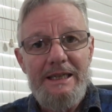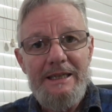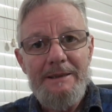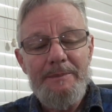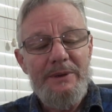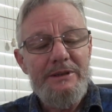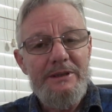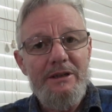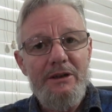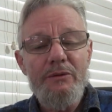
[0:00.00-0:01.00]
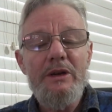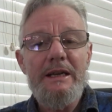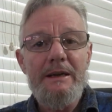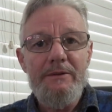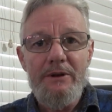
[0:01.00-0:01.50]
But I
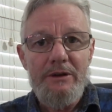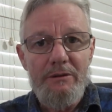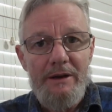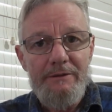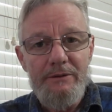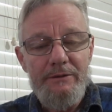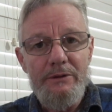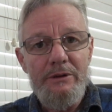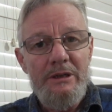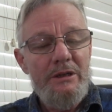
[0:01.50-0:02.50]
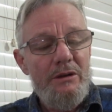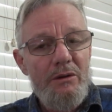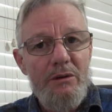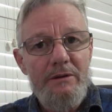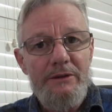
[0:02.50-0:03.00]
really am very grateful for
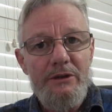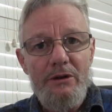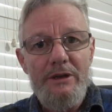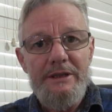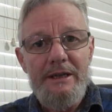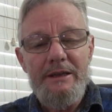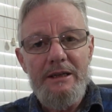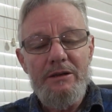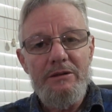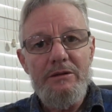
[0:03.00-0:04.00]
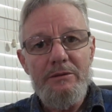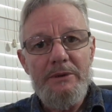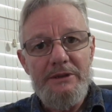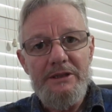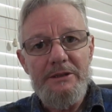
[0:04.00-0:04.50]
all of you guys out there who do
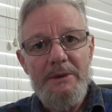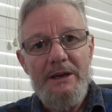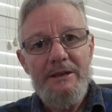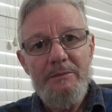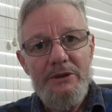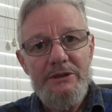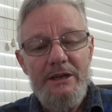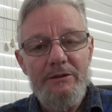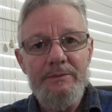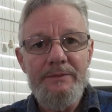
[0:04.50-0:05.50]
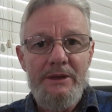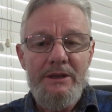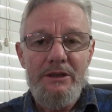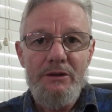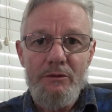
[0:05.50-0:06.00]
participate in my channel.
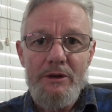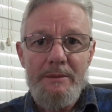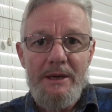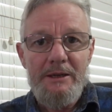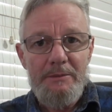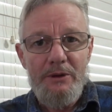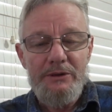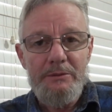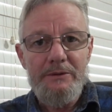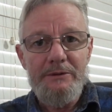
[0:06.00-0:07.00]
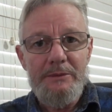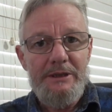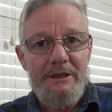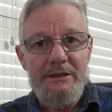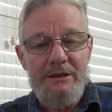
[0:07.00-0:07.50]
You really make it possible for
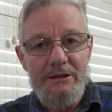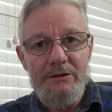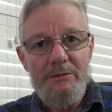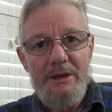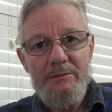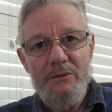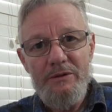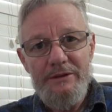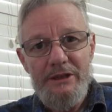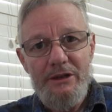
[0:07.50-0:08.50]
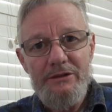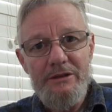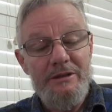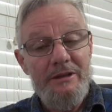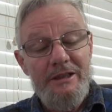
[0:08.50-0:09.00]
me to continue to make more
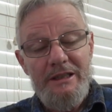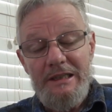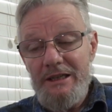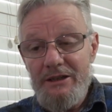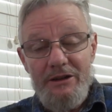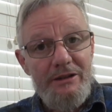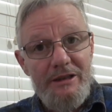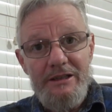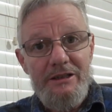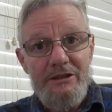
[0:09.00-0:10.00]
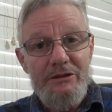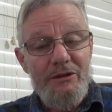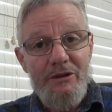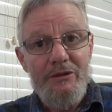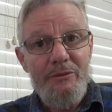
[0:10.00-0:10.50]
videos and, you know, to
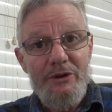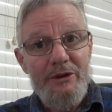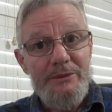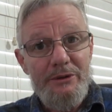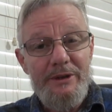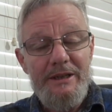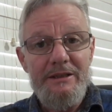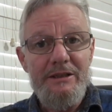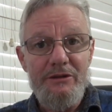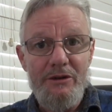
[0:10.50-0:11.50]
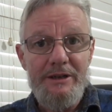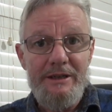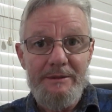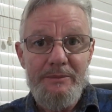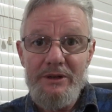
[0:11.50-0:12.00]
continue on what I'm doing to try
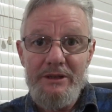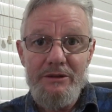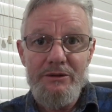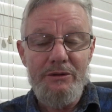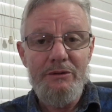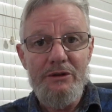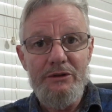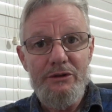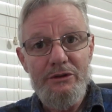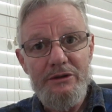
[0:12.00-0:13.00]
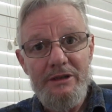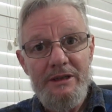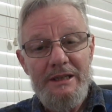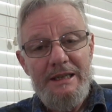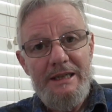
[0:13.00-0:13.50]
and bring you the news
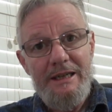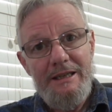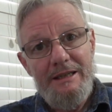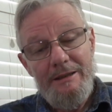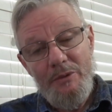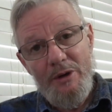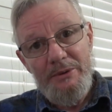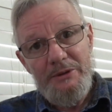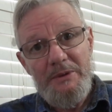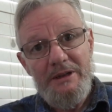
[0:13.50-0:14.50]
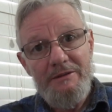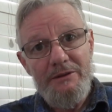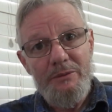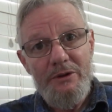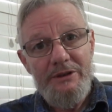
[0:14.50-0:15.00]
and my
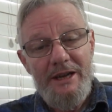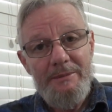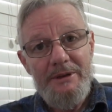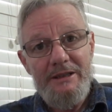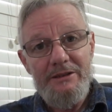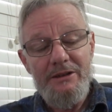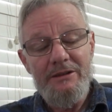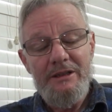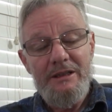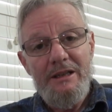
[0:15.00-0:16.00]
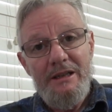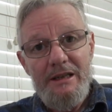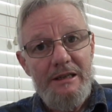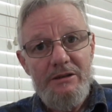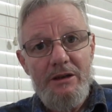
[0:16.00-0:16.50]
perspective of what's happening. So
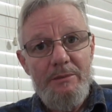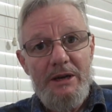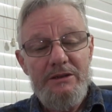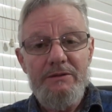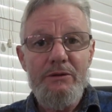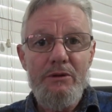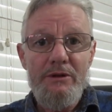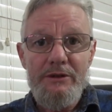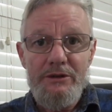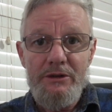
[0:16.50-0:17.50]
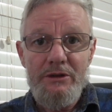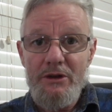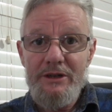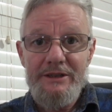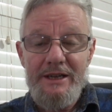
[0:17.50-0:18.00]
thanks so much for all of you
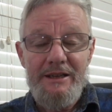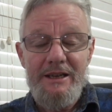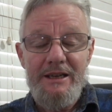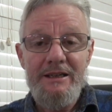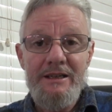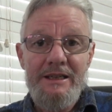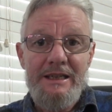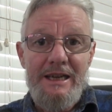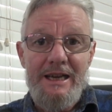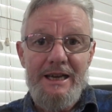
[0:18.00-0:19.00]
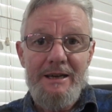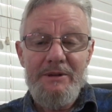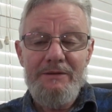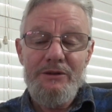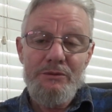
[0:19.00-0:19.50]
guys out there.
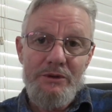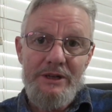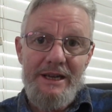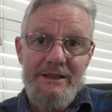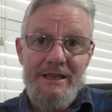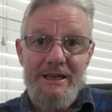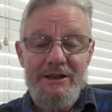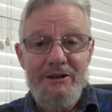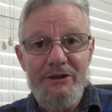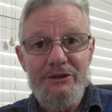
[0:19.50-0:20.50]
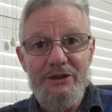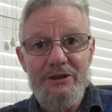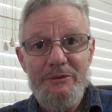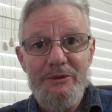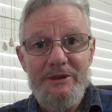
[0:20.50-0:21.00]
If yous weren't out there, I
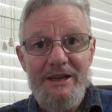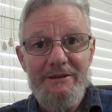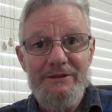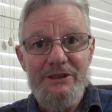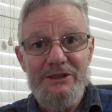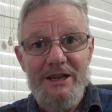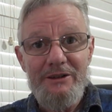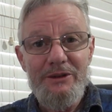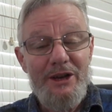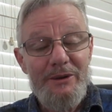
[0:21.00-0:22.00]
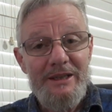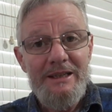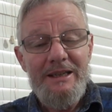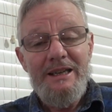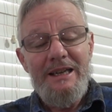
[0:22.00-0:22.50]
certainly wouldn't have this channel
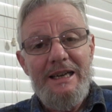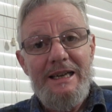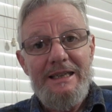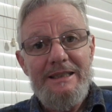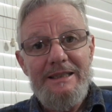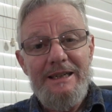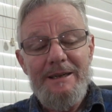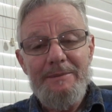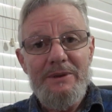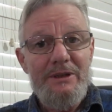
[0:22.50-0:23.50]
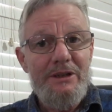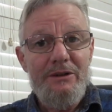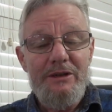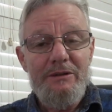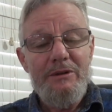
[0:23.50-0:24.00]
going. And, you
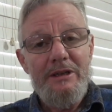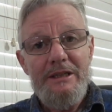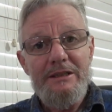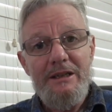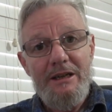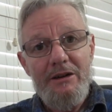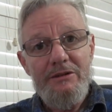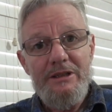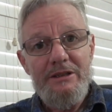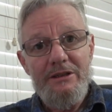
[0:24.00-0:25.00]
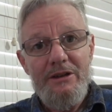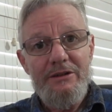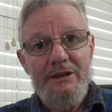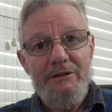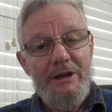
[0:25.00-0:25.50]
know, it really is encouraging to
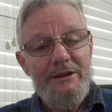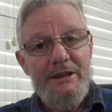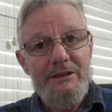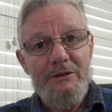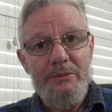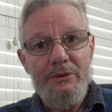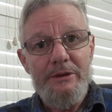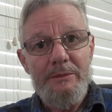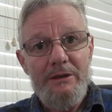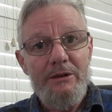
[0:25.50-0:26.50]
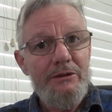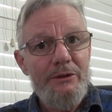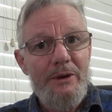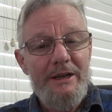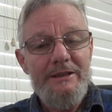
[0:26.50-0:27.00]
know that you're out there supporting me
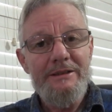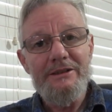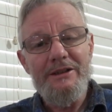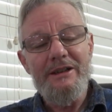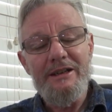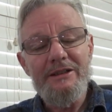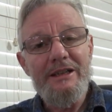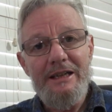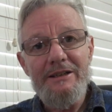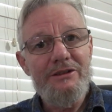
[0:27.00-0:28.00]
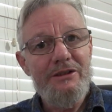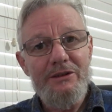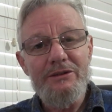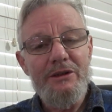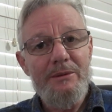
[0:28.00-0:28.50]
along the way. So thanks again
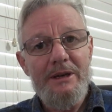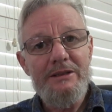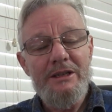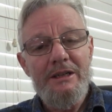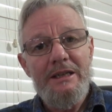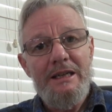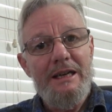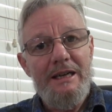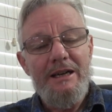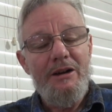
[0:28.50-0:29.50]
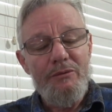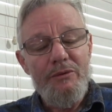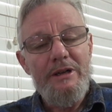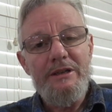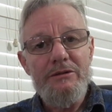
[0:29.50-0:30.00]
so much. I
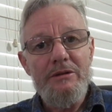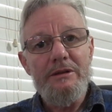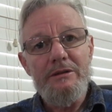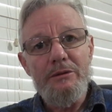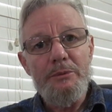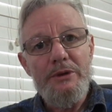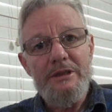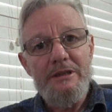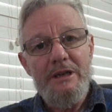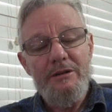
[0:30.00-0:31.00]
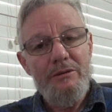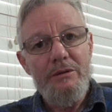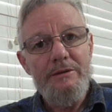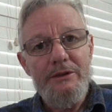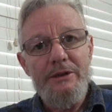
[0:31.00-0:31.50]
really, truly do appreciate
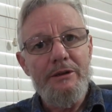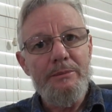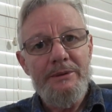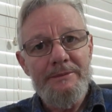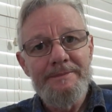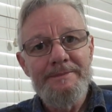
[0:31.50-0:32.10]
all of your help.